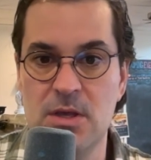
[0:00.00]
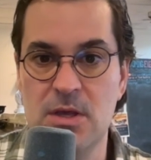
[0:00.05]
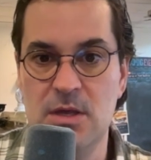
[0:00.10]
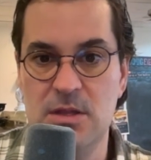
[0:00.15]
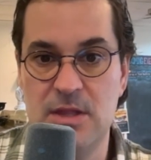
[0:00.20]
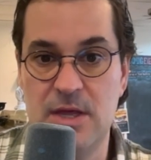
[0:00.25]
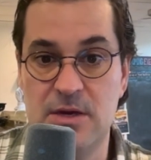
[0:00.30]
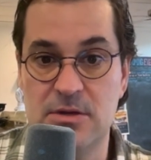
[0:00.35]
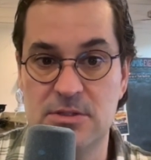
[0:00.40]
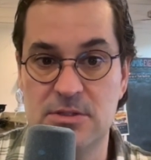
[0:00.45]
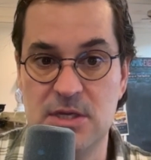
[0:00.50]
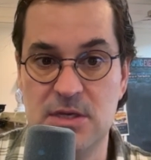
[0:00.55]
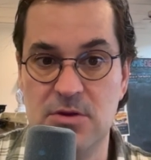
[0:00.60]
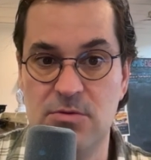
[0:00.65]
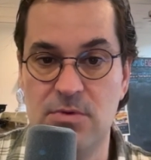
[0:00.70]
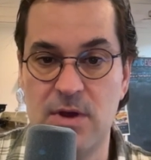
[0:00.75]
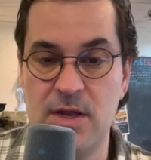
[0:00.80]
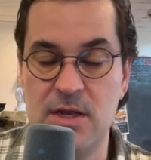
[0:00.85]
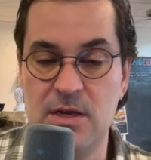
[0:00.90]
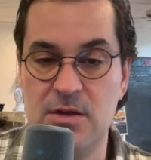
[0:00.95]
That'll you
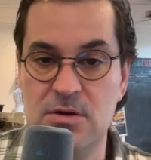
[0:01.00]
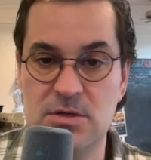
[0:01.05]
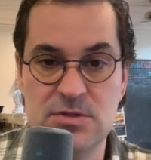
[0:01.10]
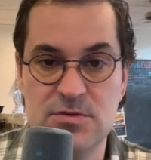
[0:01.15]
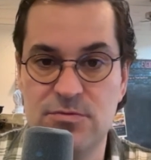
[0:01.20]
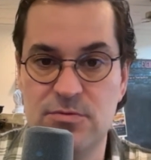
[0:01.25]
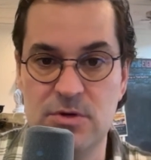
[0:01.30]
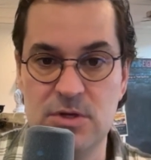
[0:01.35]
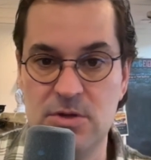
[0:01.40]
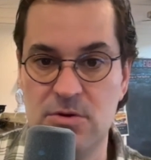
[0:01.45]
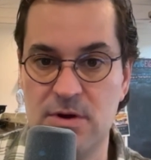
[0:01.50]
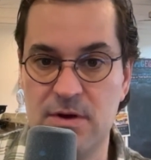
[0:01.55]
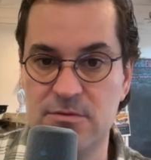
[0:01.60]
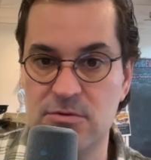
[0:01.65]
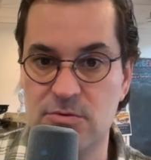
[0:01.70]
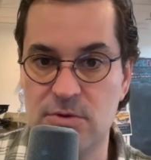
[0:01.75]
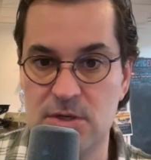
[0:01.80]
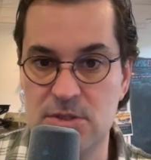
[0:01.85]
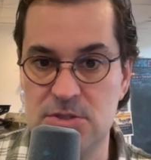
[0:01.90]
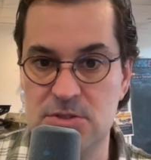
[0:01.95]
right here. It's free. You don't have to
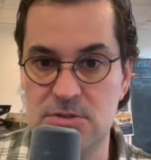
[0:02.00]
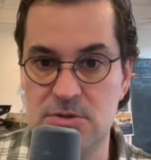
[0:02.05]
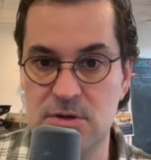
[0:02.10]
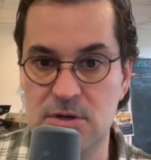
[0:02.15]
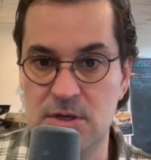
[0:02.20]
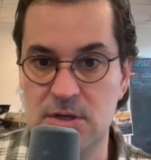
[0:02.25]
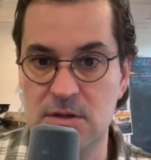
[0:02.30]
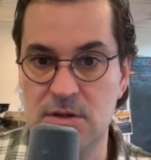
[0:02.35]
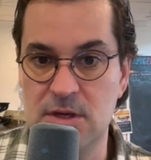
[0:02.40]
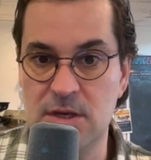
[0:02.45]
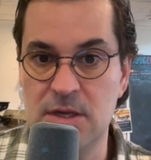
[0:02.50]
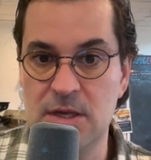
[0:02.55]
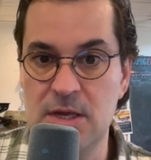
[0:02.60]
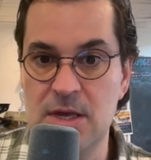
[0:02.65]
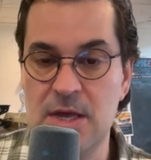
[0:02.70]
register or anything.